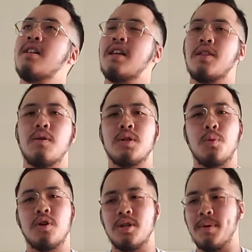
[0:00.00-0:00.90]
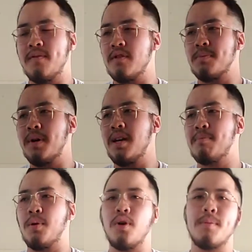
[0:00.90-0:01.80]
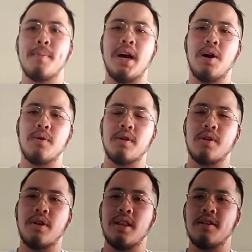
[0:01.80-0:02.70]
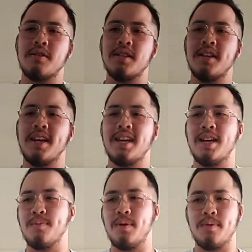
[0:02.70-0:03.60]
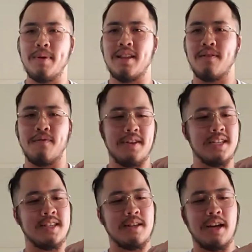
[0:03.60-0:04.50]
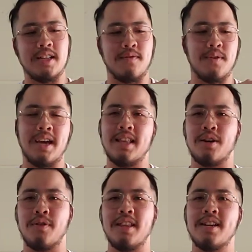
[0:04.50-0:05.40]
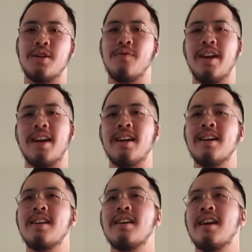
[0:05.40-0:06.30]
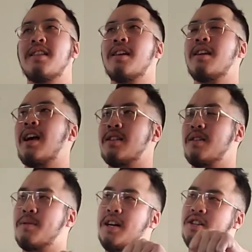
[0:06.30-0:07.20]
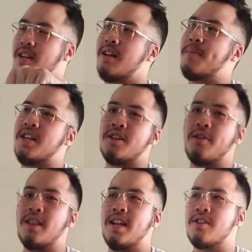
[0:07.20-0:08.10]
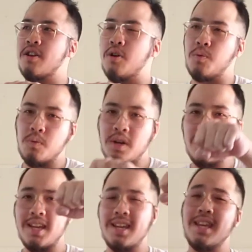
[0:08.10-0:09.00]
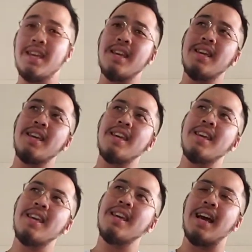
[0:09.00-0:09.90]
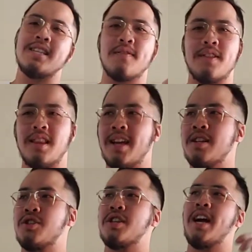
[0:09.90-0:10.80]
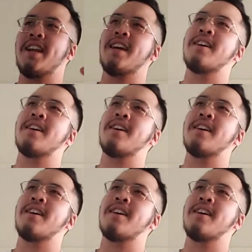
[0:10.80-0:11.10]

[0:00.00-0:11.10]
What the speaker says: Let those who worship evil's might beware my power, Green Lantern flight. And we would make the fist as if we had the Green Lantern ring, and then touch an imaginary lantern and go, whee, as if the light is shining.